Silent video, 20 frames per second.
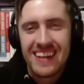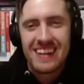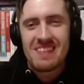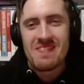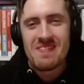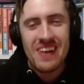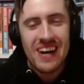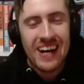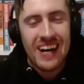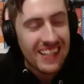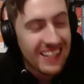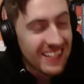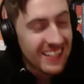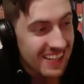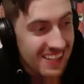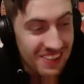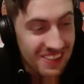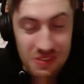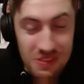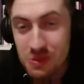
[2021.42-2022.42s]
Man,
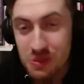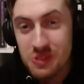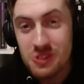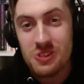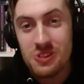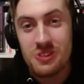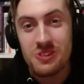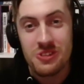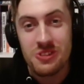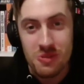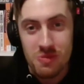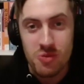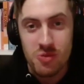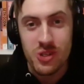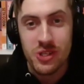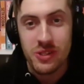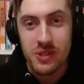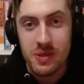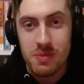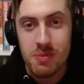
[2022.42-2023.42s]
there was some
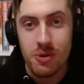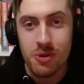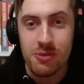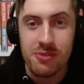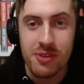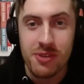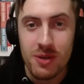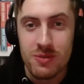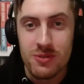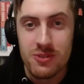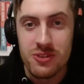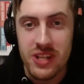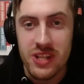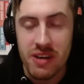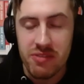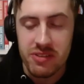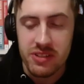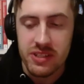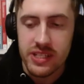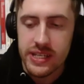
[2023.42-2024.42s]
really profound
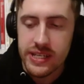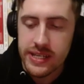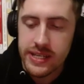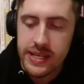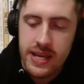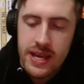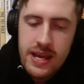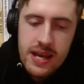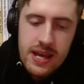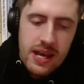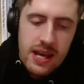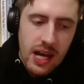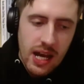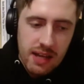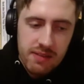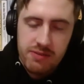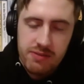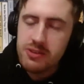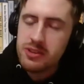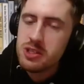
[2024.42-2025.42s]
stuff in there.
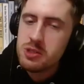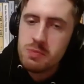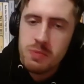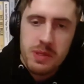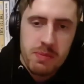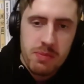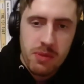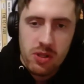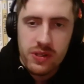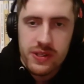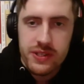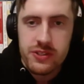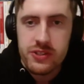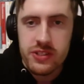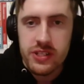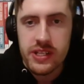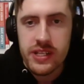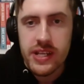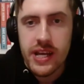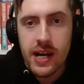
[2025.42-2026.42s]
And for those people
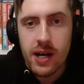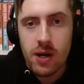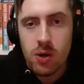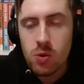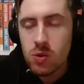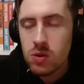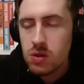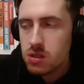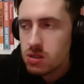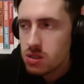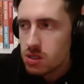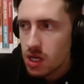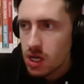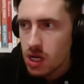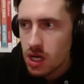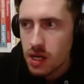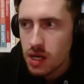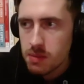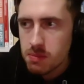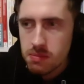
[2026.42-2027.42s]
listening now,
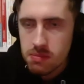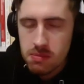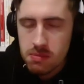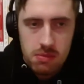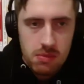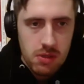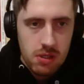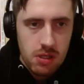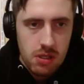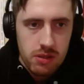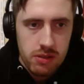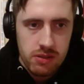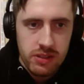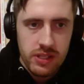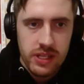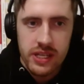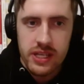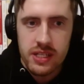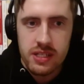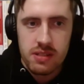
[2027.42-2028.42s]
um,
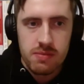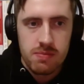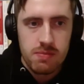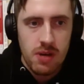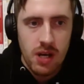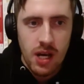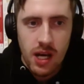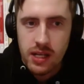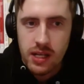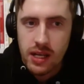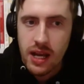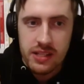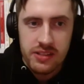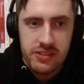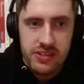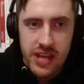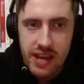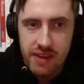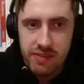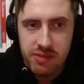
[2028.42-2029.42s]
they, I, I
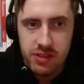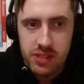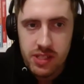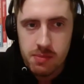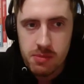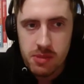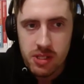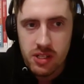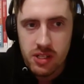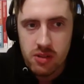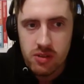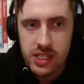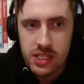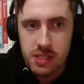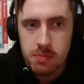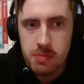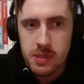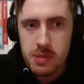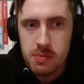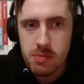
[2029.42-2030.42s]
definitely am going to
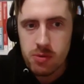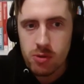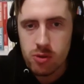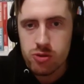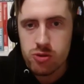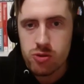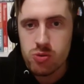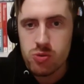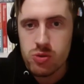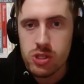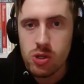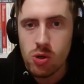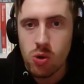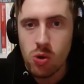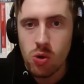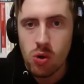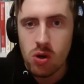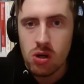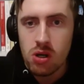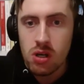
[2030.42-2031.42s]
link people to
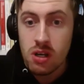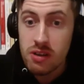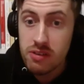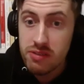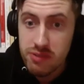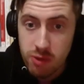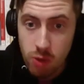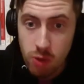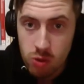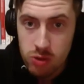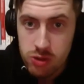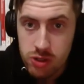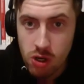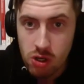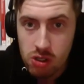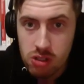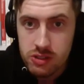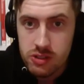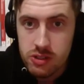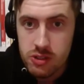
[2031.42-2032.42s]
your Four
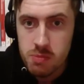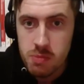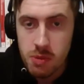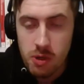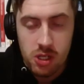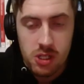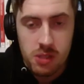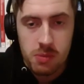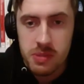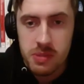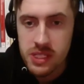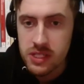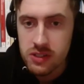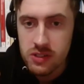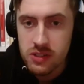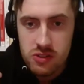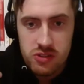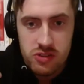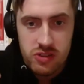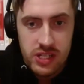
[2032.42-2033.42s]
Doctors book,
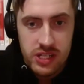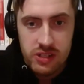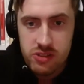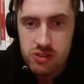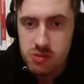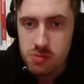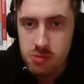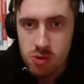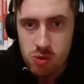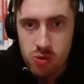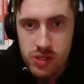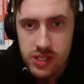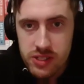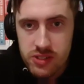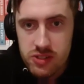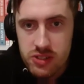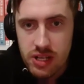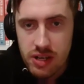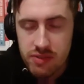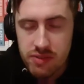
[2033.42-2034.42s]
because there is some great
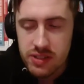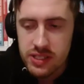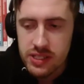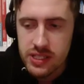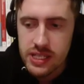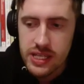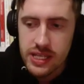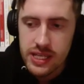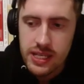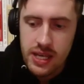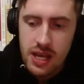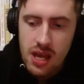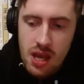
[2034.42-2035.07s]
stuff in there.